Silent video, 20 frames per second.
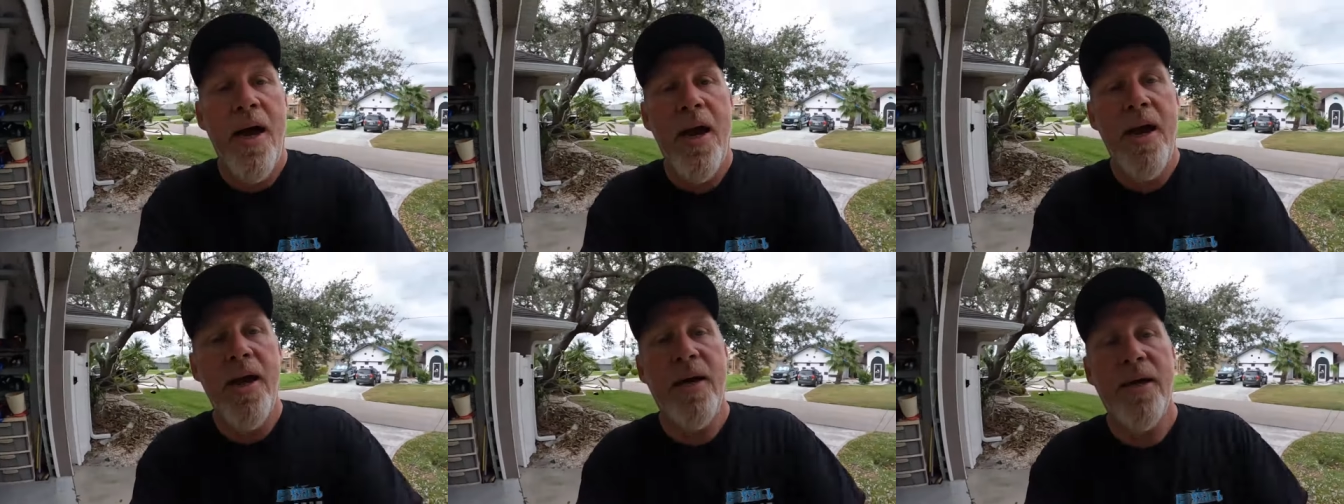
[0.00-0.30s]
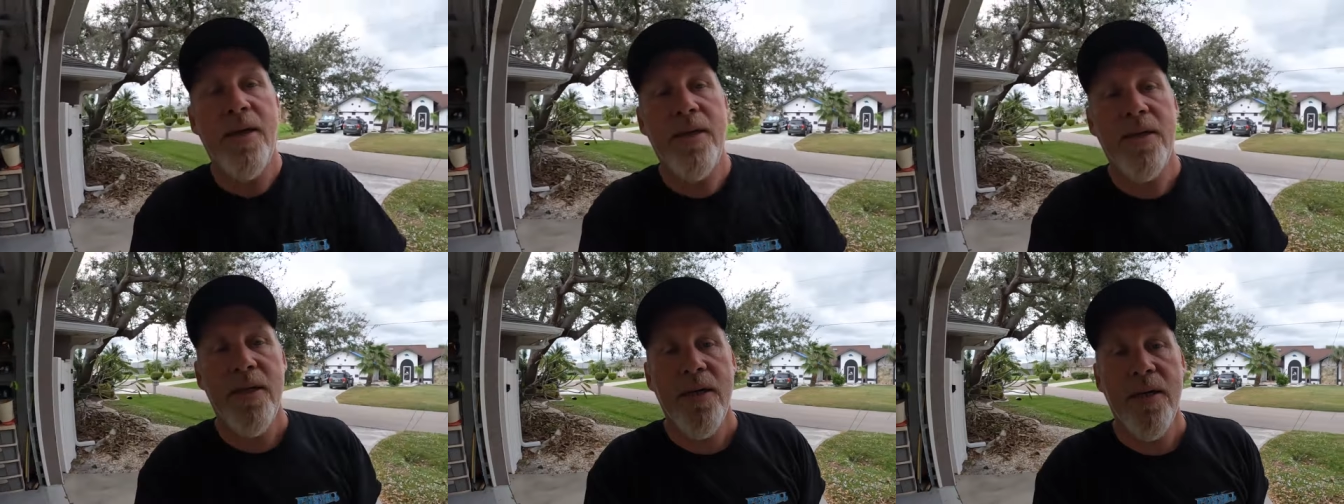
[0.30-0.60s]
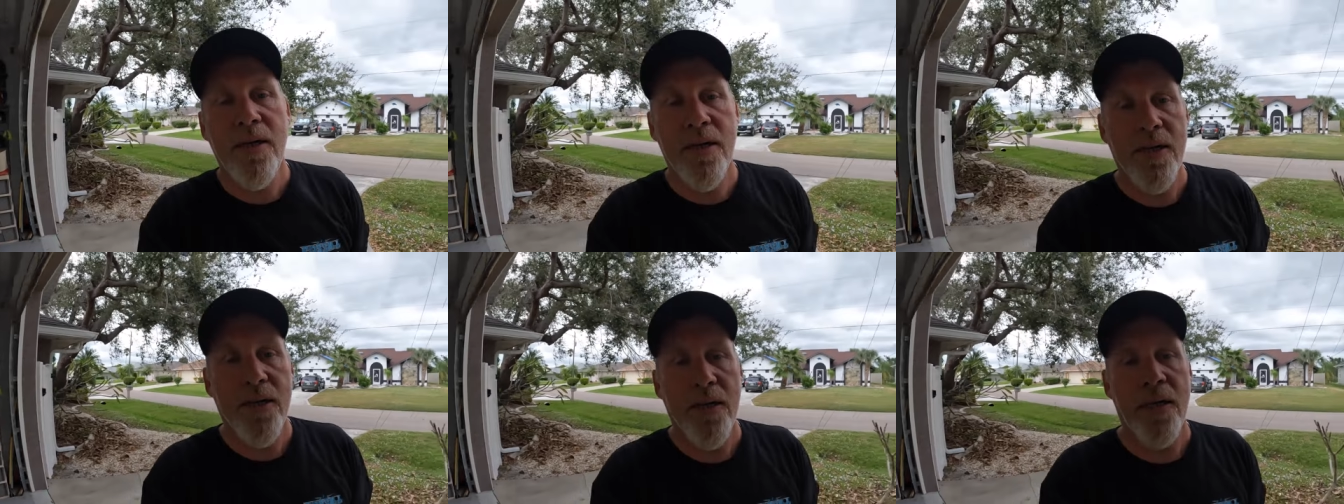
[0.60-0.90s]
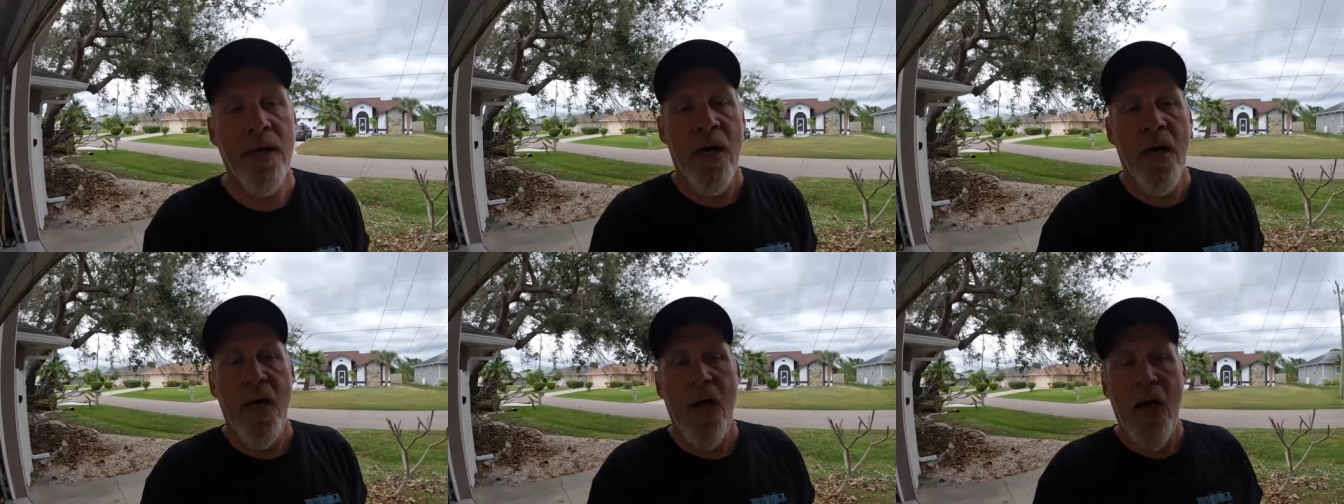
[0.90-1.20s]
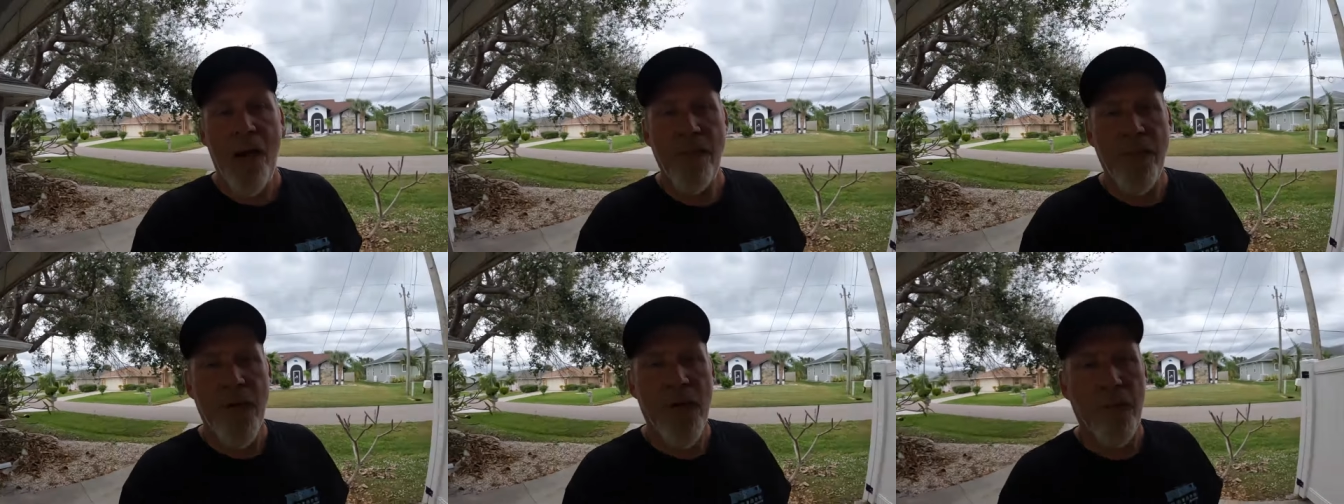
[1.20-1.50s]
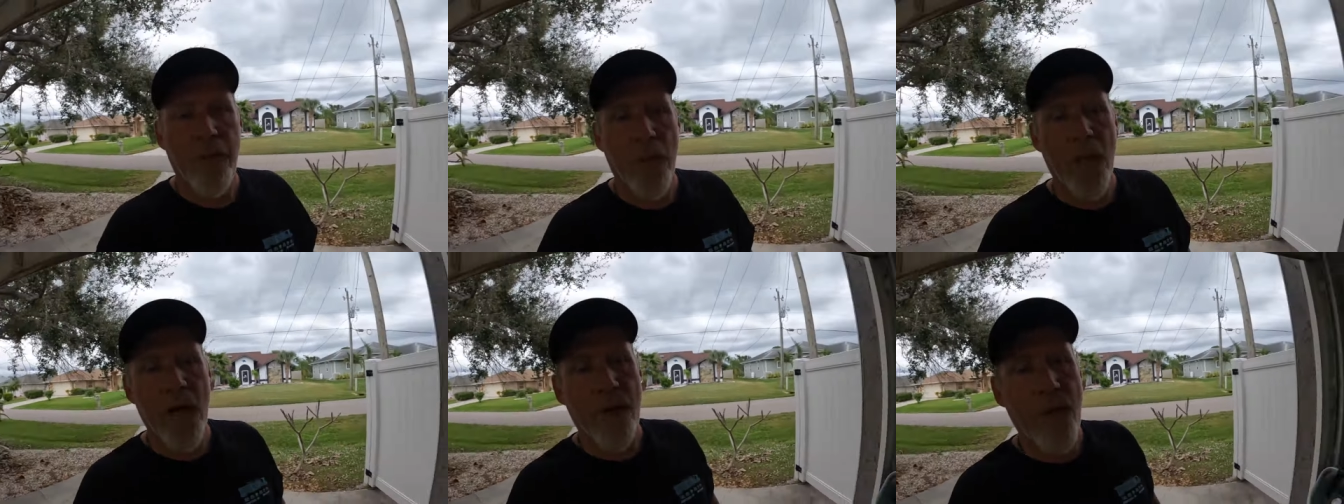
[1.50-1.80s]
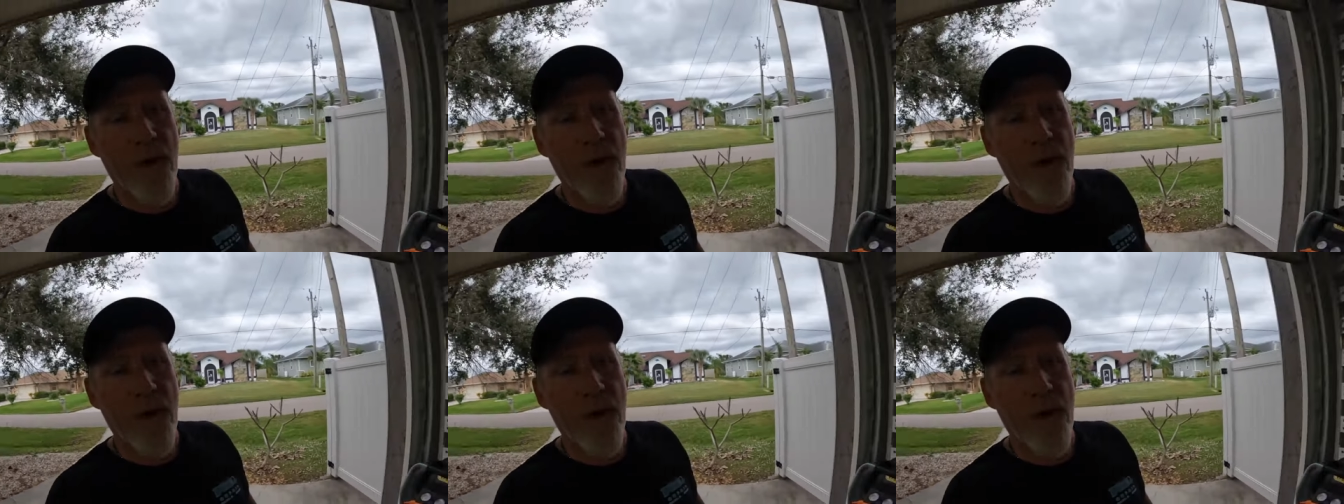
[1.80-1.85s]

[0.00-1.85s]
and uh, I'm gonna play